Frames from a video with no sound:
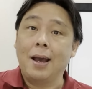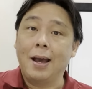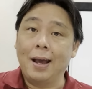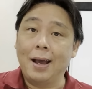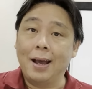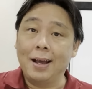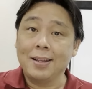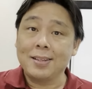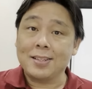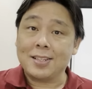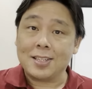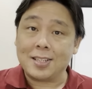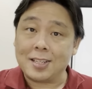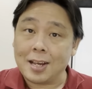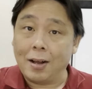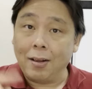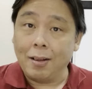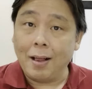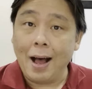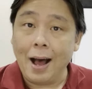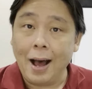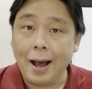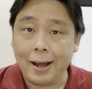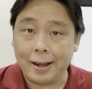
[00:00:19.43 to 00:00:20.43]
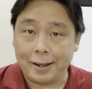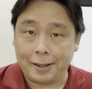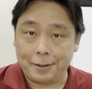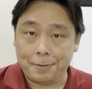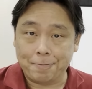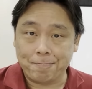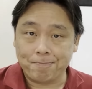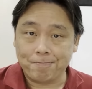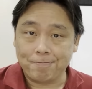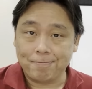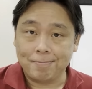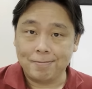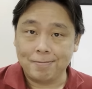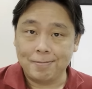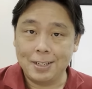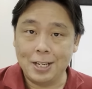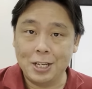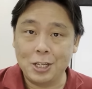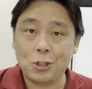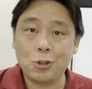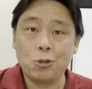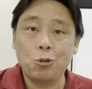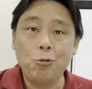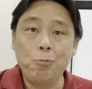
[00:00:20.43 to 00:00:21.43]
and sell high,
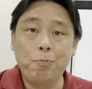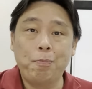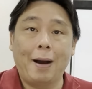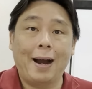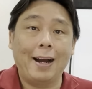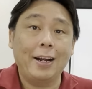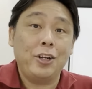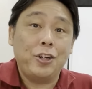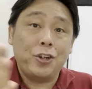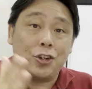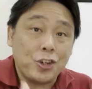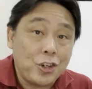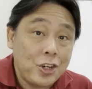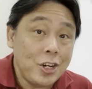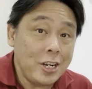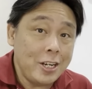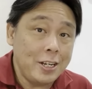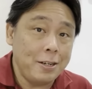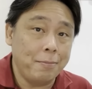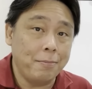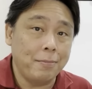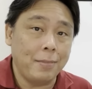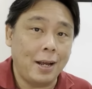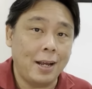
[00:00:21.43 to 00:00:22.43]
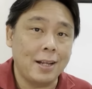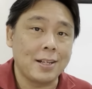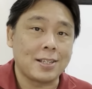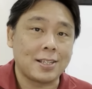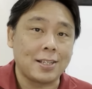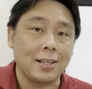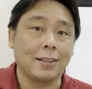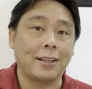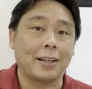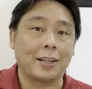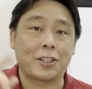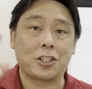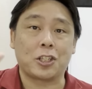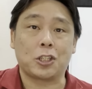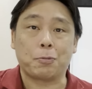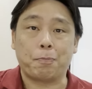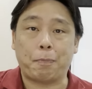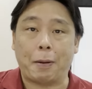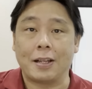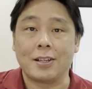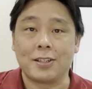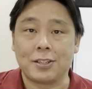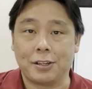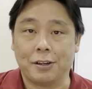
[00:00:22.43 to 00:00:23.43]
is to buy cheap and sell
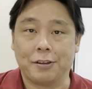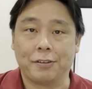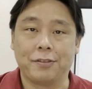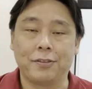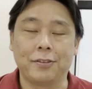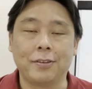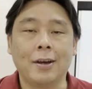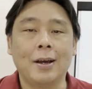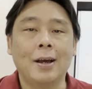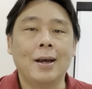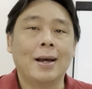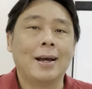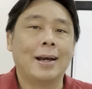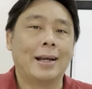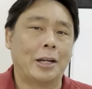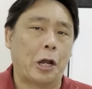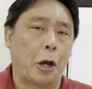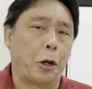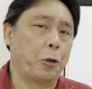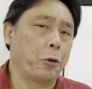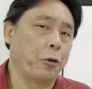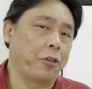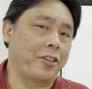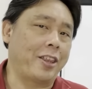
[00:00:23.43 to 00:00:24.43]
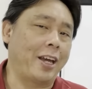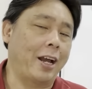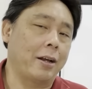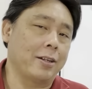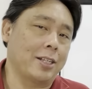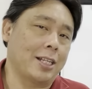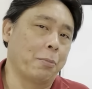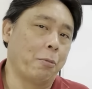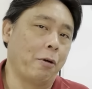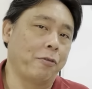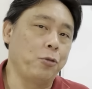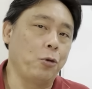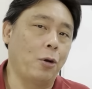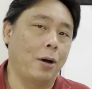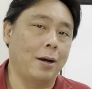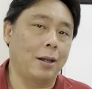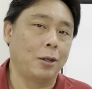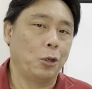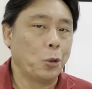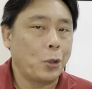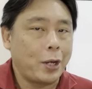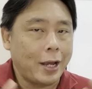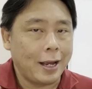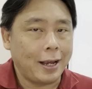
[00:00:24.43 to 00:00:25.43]
expensive. Now I know some of you are
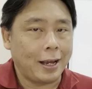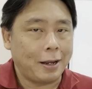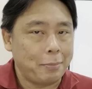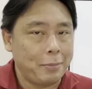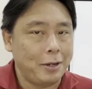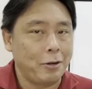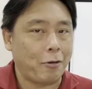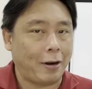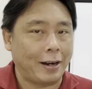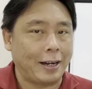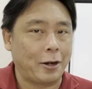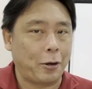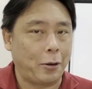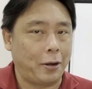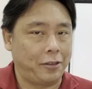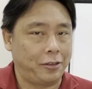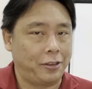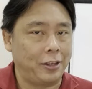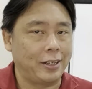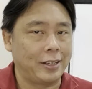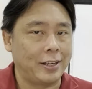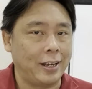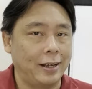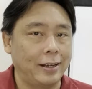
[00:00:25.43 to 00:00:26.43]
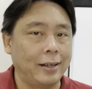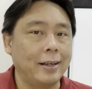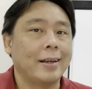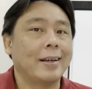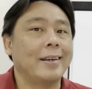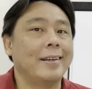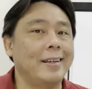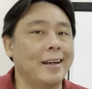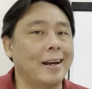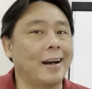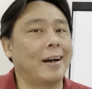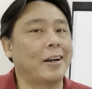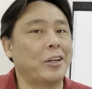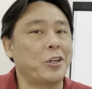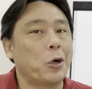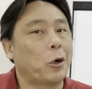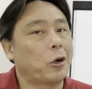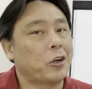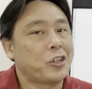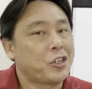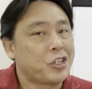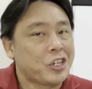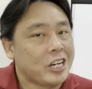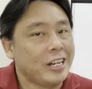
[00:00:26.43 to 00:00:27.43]
looking at me right now and thinking, yeah,
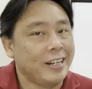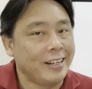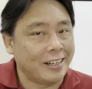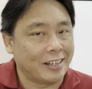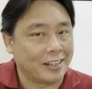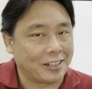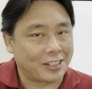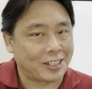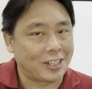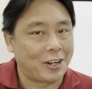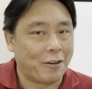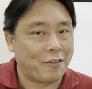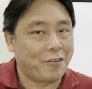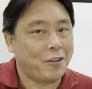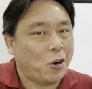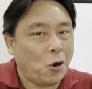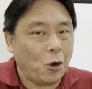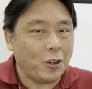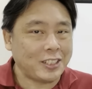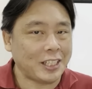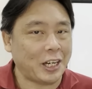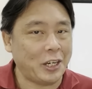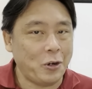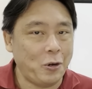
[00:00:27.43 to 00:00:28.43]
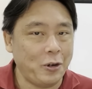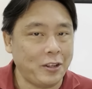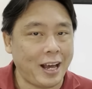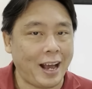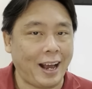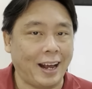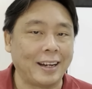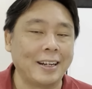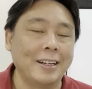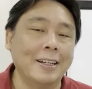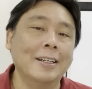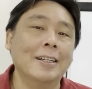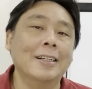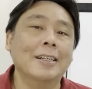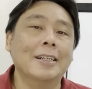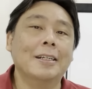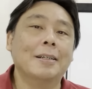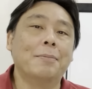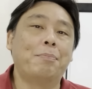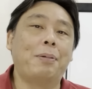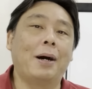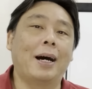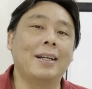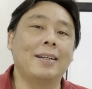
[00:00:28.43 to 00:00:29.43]
you're a genius. Of course I know that.
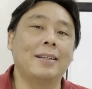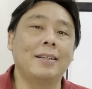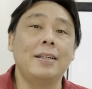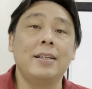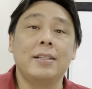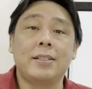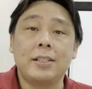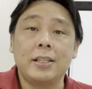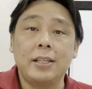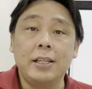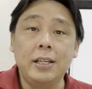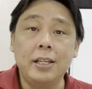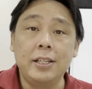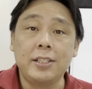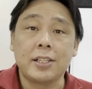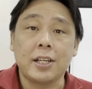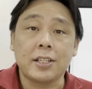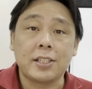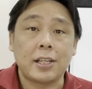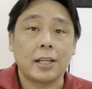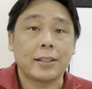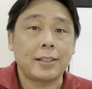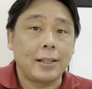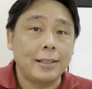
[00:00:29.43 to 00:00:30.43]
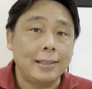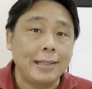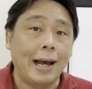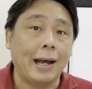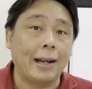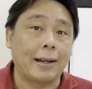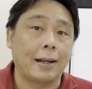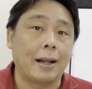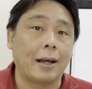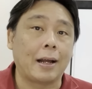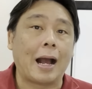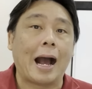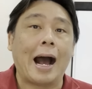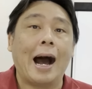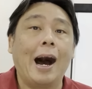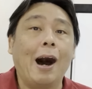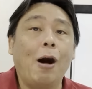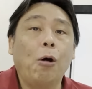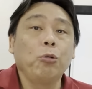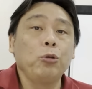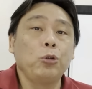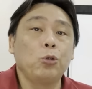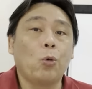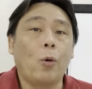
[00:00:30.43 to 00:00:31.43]
But it's easier said than done. Like,
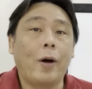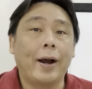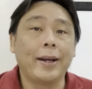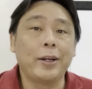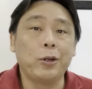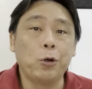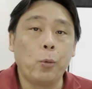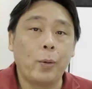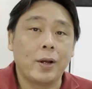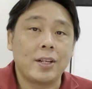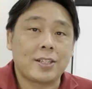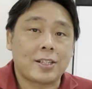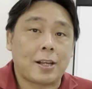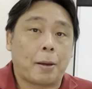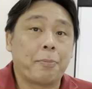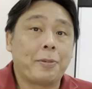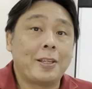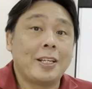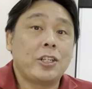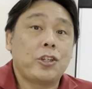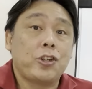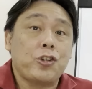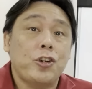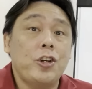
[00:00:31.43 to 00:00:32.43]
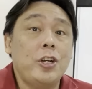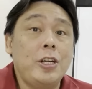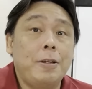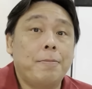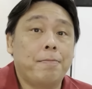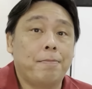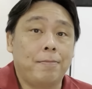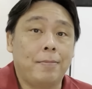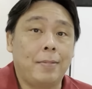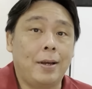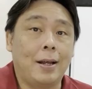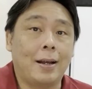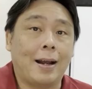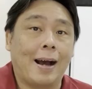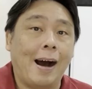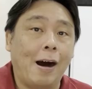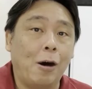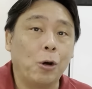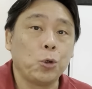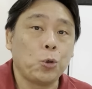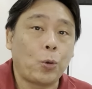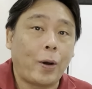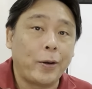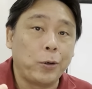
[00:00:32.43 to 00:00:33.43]
how do I know when something's cheap? And
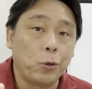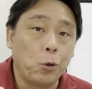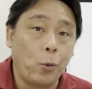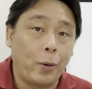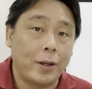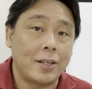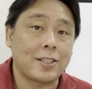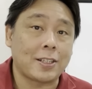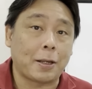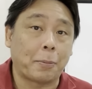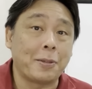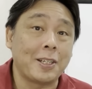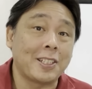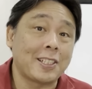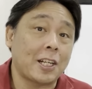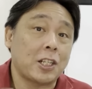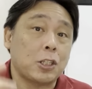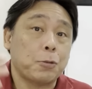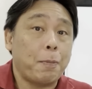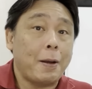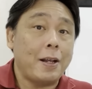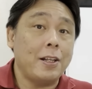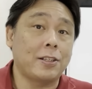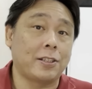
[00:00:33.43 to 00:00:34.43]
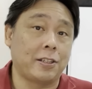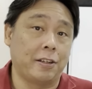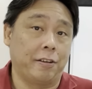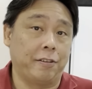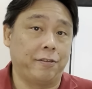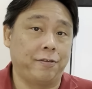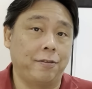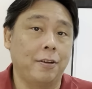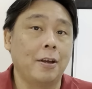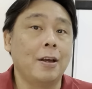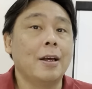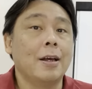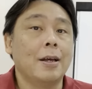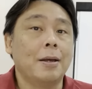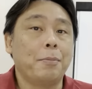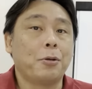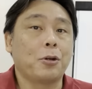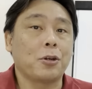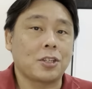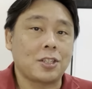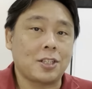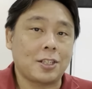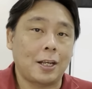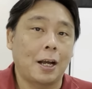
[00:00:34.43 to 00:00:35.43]
how do I know when something's expensive?
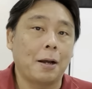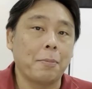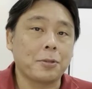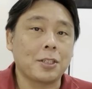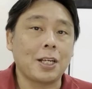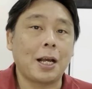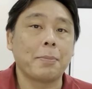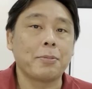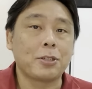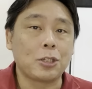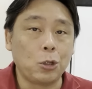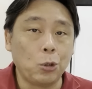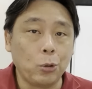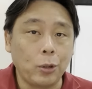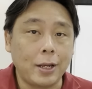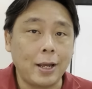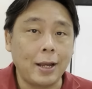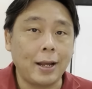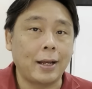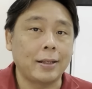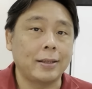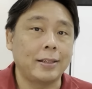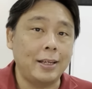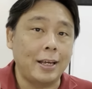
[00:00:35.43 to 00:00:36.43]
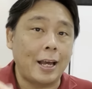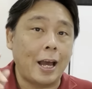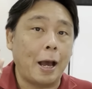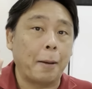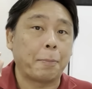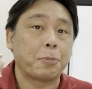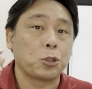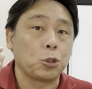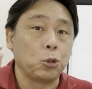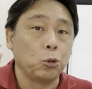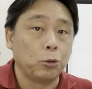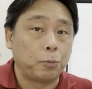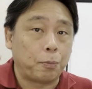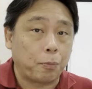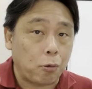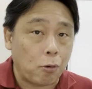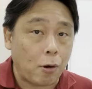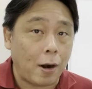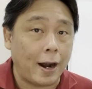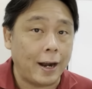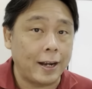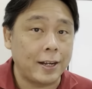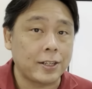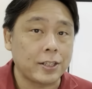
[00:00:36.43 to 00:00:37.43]
Because sometimes looking at the absolute
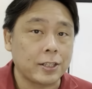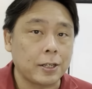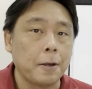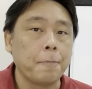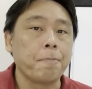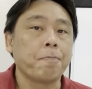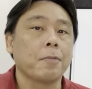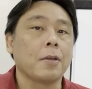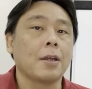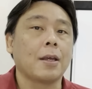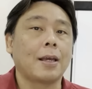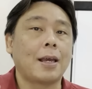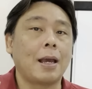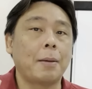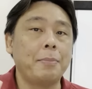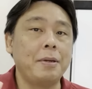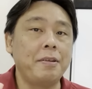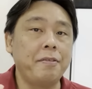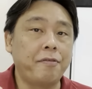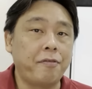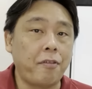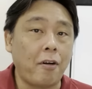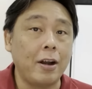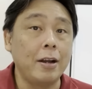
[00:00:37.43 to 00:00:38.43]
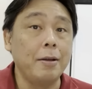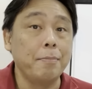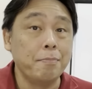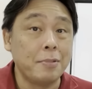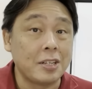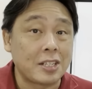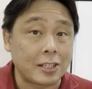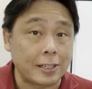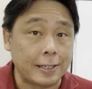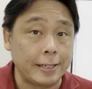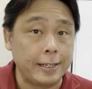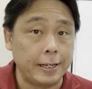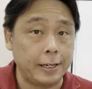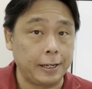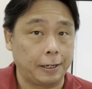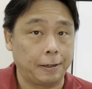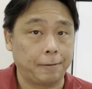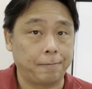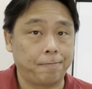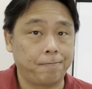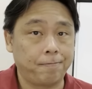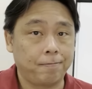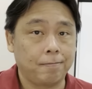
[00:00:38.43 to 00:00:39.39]
price can be very misleading.